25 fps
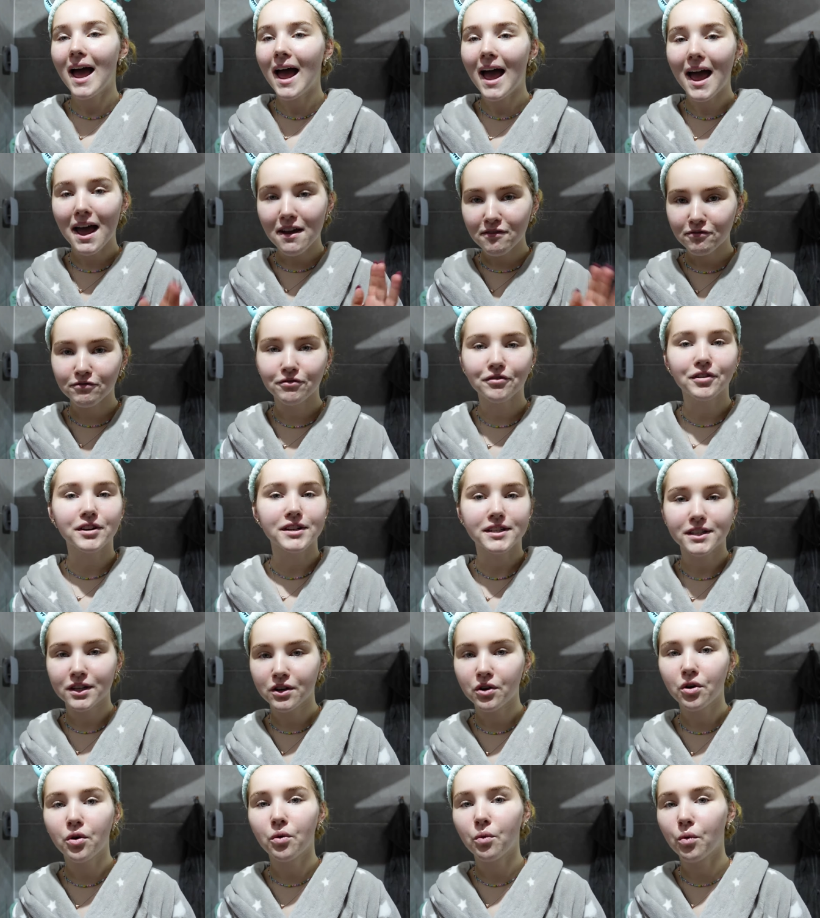every
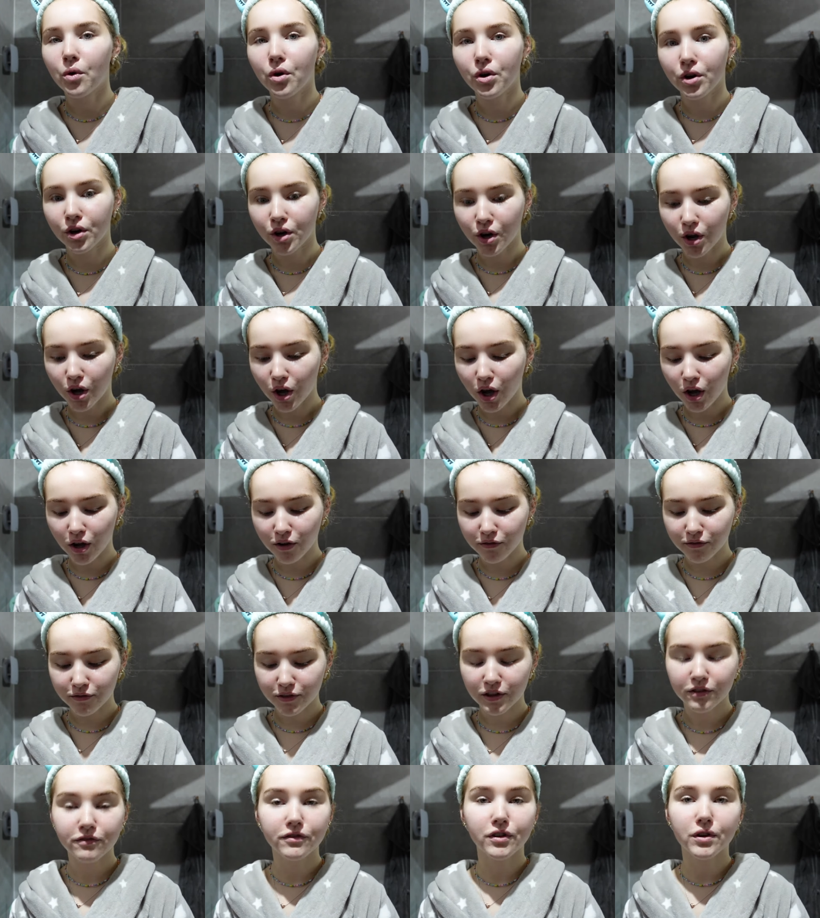single one
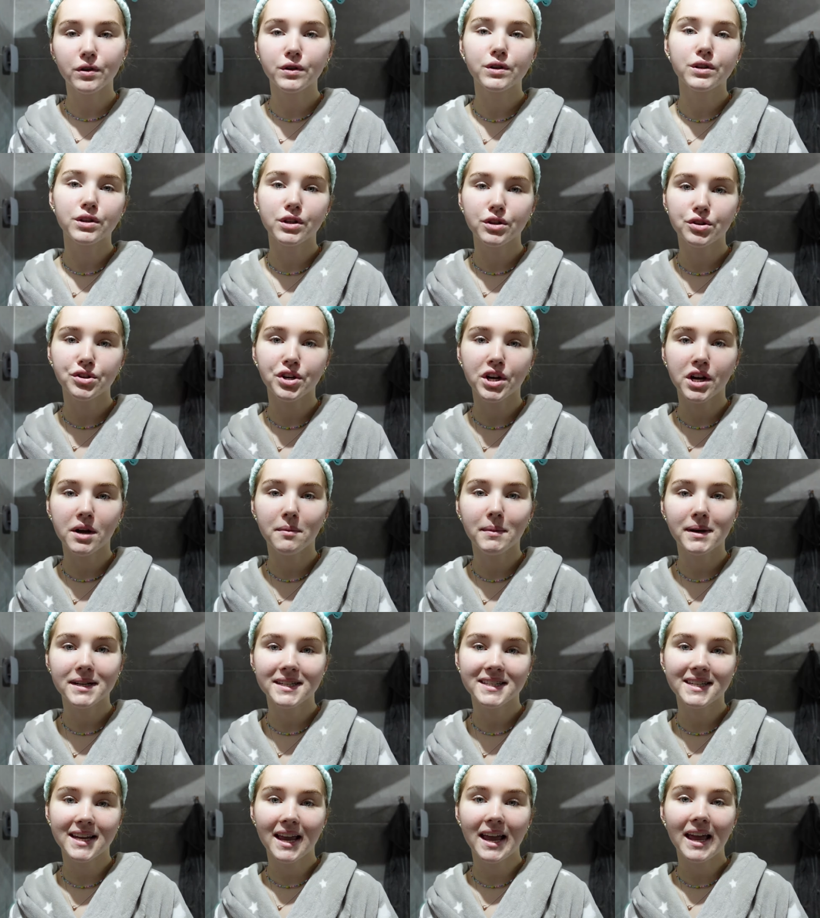of the foods that trigger
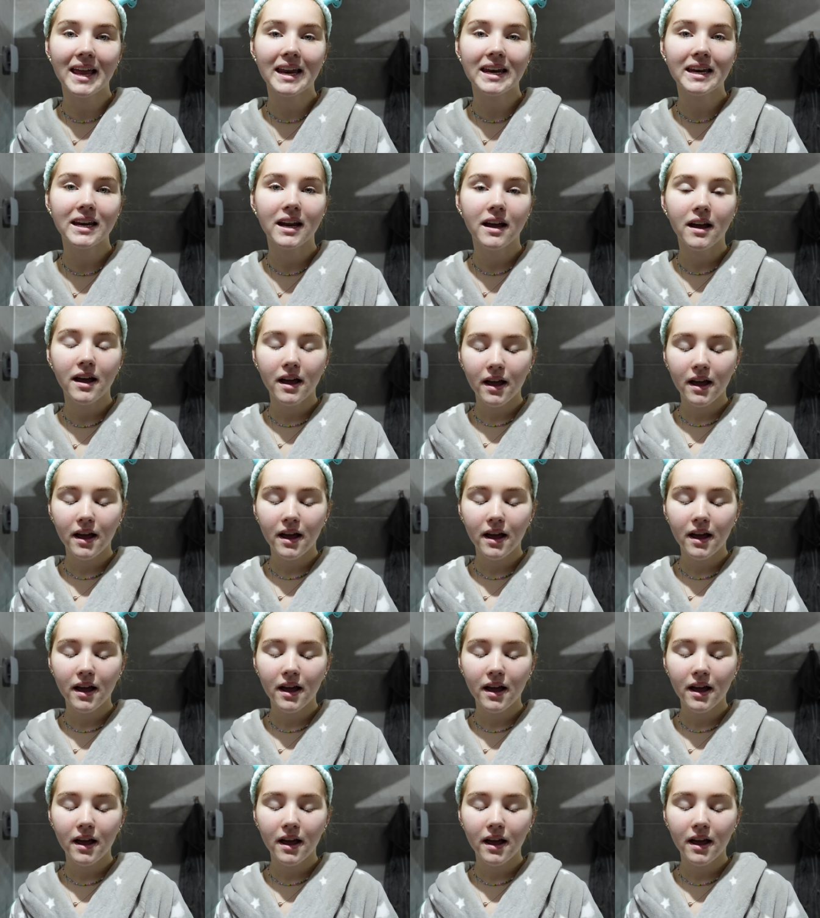my skin.